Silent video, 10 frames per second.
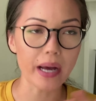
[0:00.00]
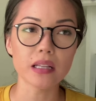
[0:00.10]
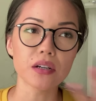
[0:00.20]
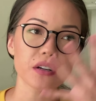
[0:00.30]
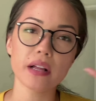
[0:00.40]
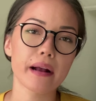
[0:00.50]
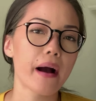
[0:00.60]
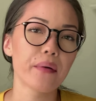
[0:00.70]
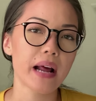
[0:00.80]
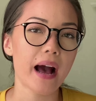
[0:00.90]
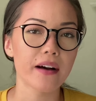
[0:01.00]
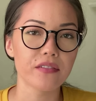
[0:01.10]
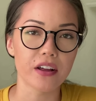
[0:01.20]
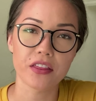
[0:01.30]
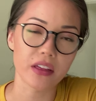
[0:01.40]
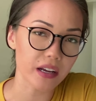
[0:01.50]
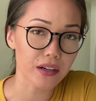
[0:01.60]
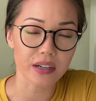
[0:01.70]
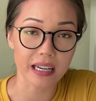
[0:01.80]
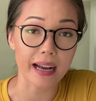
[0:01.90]
I look like I would have a thick
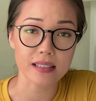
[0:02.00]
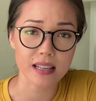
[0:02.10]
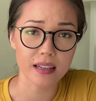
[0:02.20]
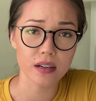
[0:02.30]
Korean accent?